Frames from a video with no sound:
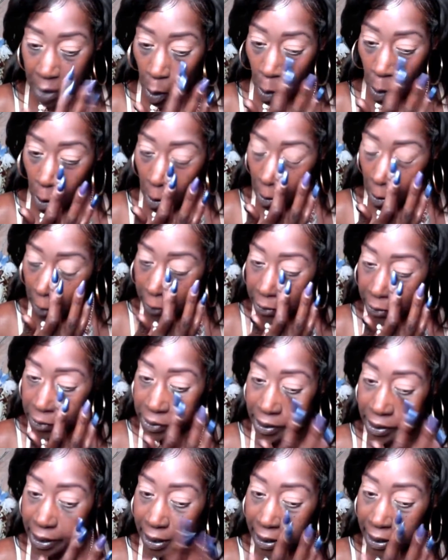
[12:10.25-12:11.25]
and all
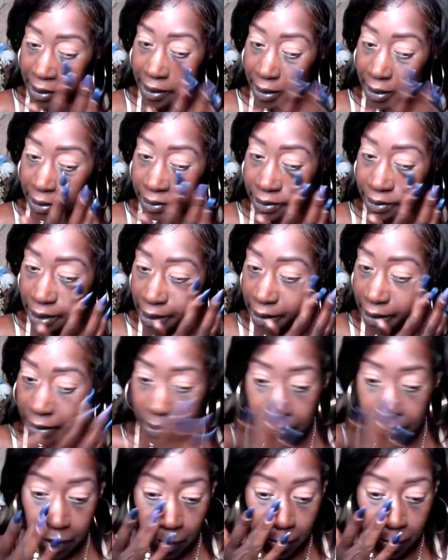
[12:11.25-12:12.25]
you need is
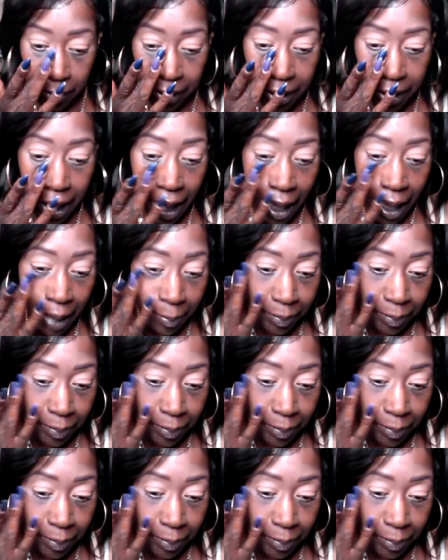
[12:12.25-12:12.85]
a little bit.